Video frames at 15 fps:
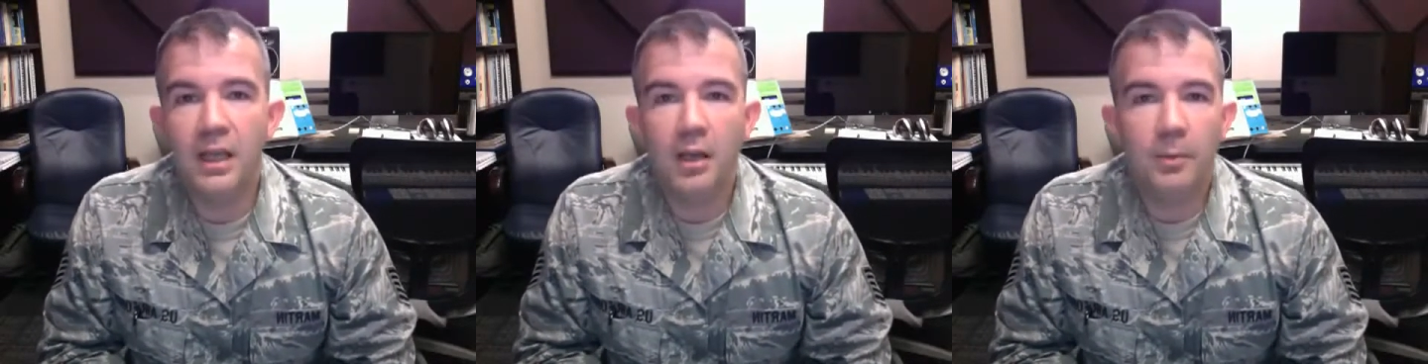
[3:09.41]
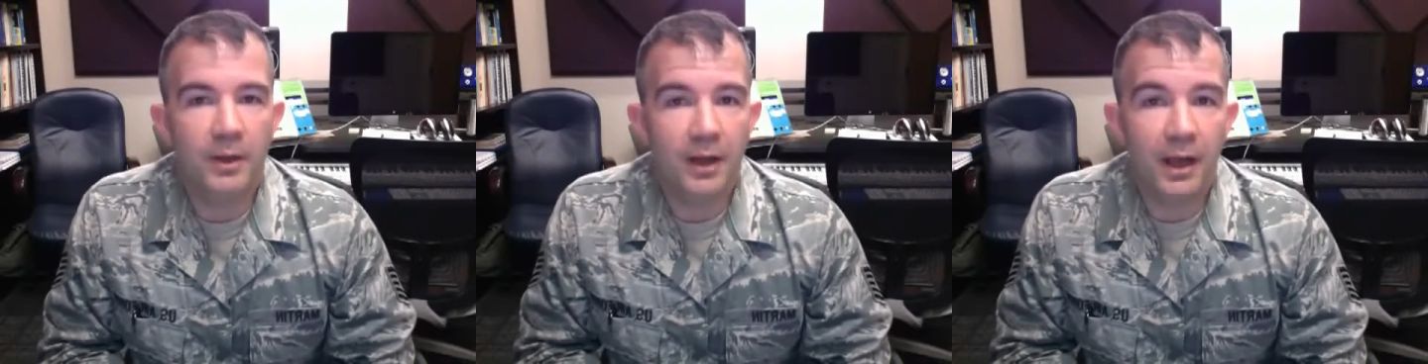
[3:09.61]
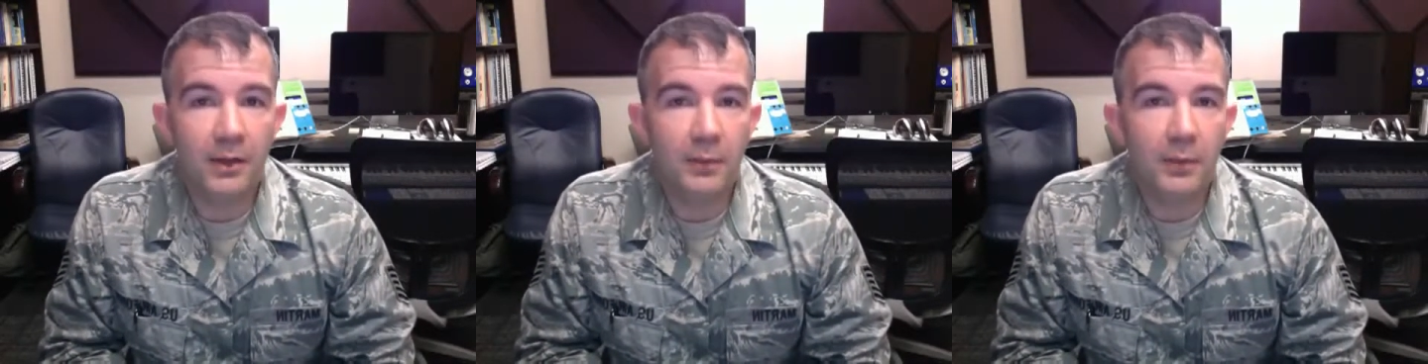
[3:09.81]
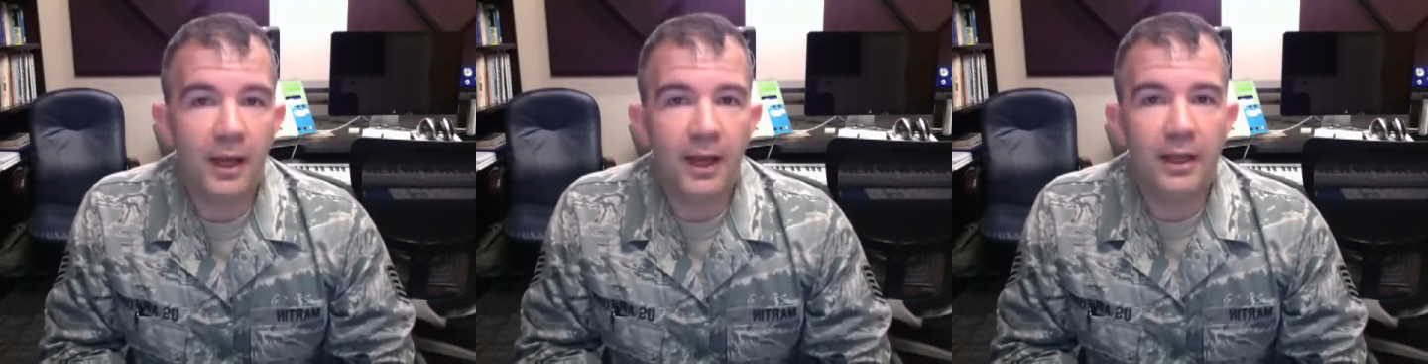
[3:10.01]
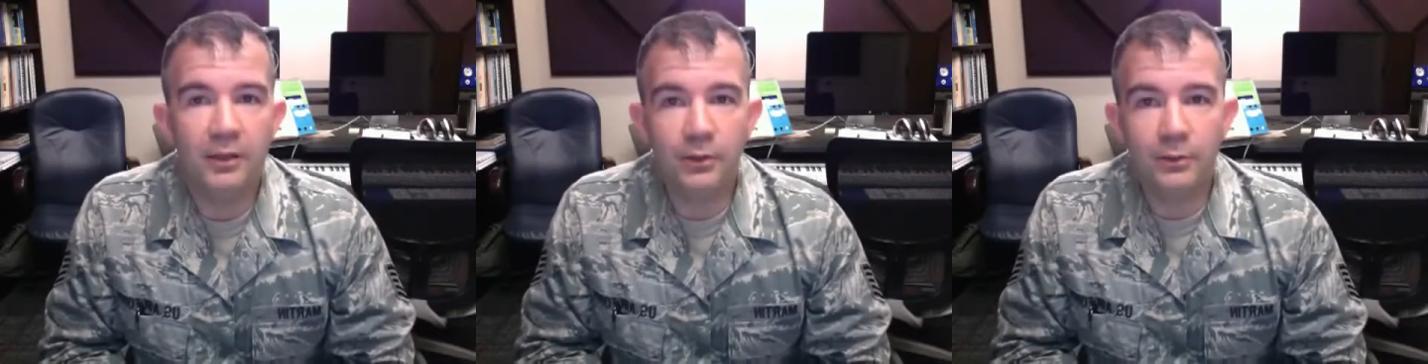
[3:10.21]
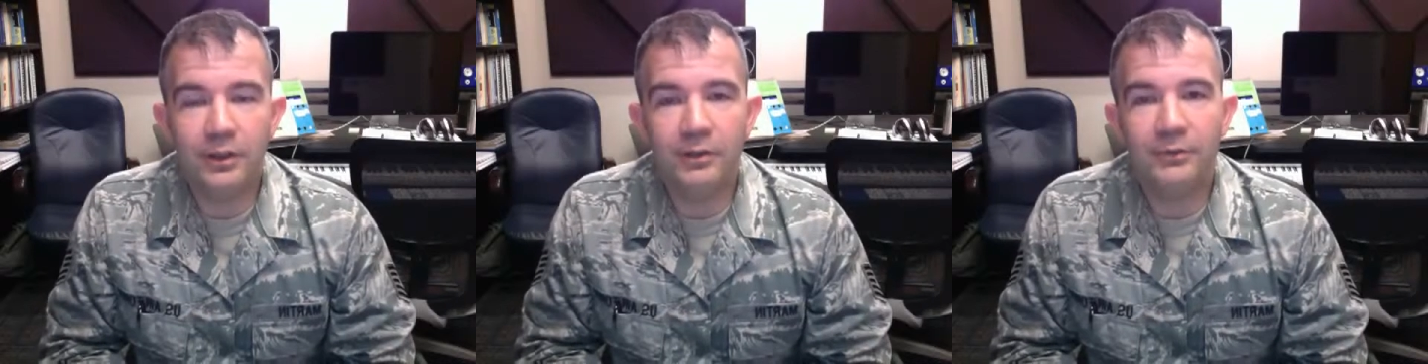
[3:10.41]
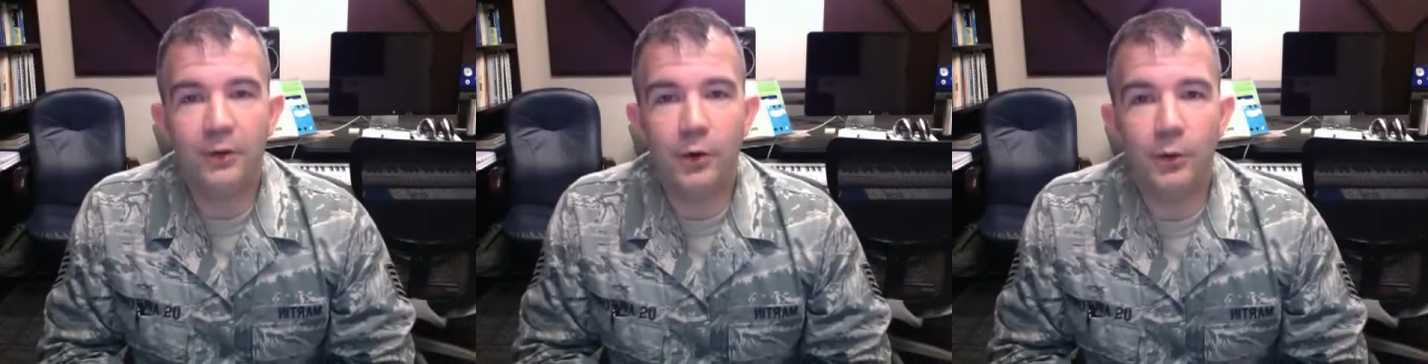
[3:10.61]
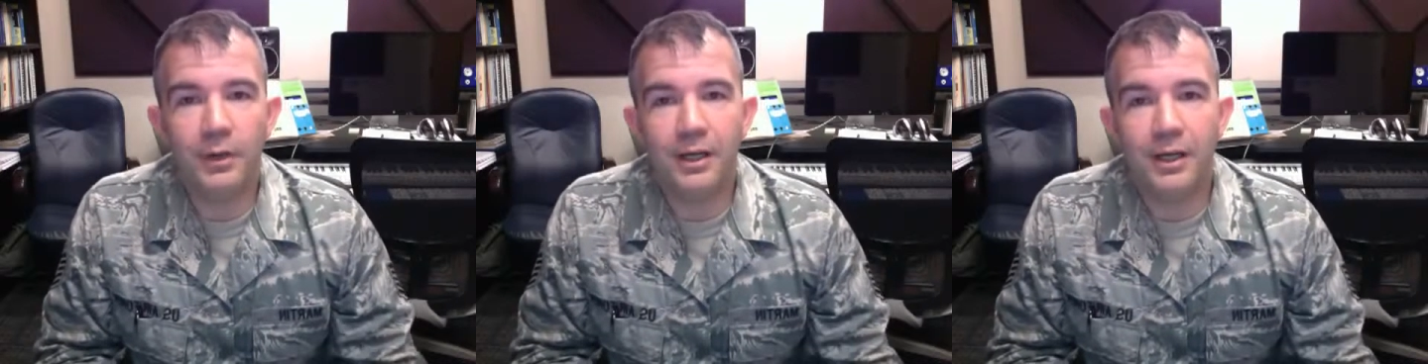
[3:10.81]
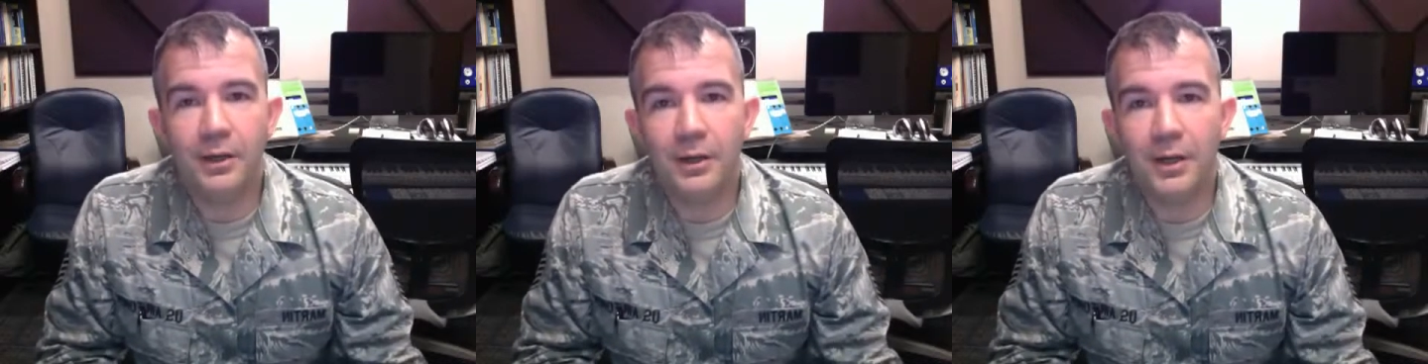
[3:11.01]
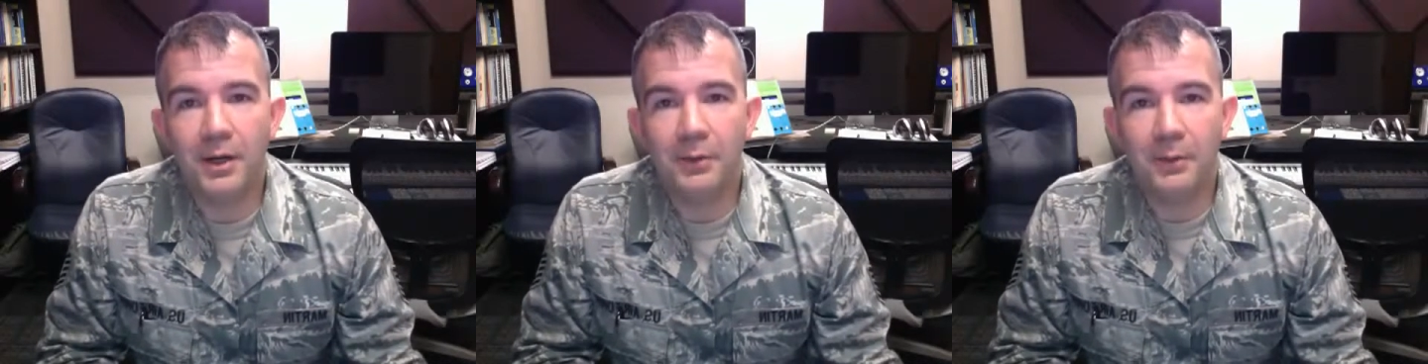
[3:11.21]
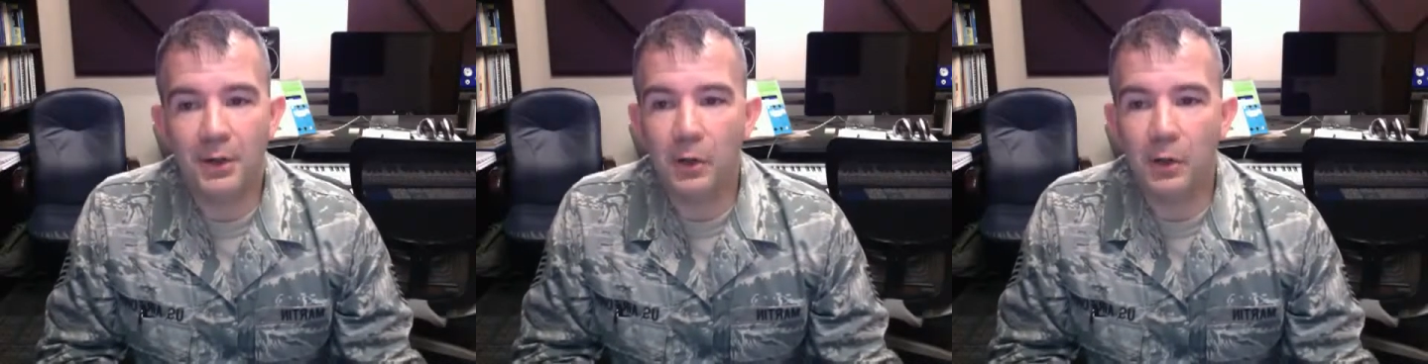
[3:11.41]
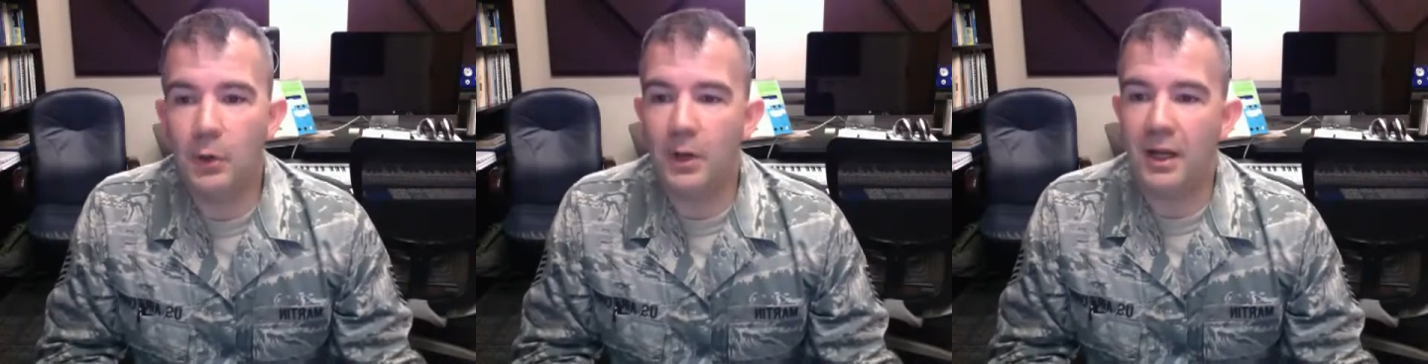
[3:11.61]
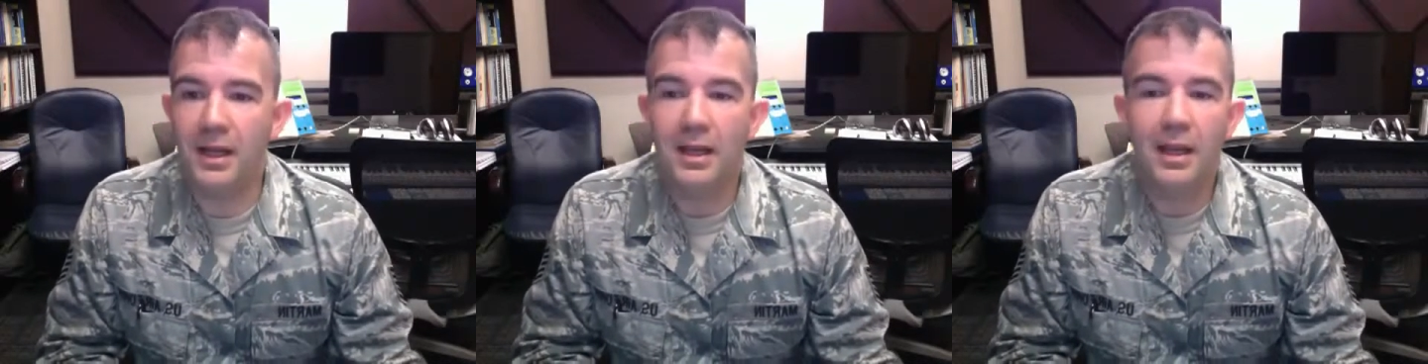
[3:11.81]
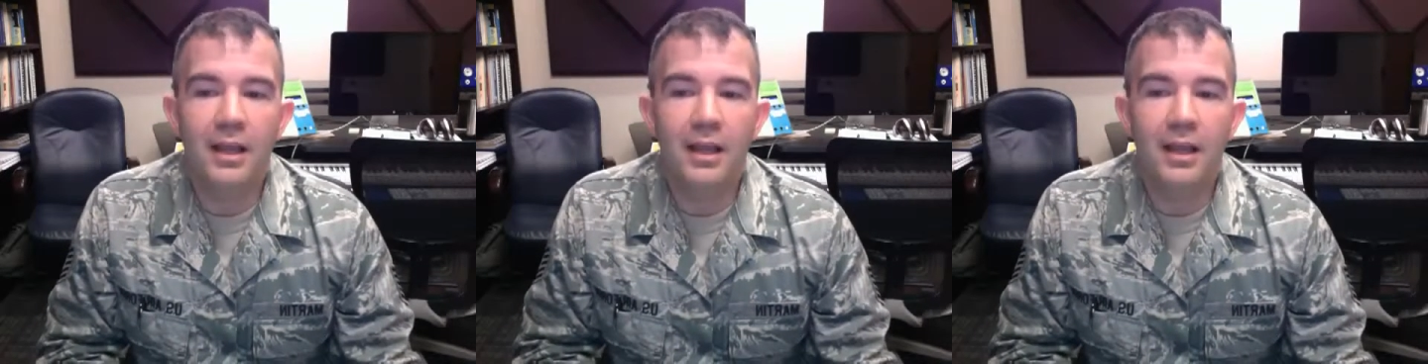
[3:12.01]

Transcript: but either way, I do look forward to hearing a recording.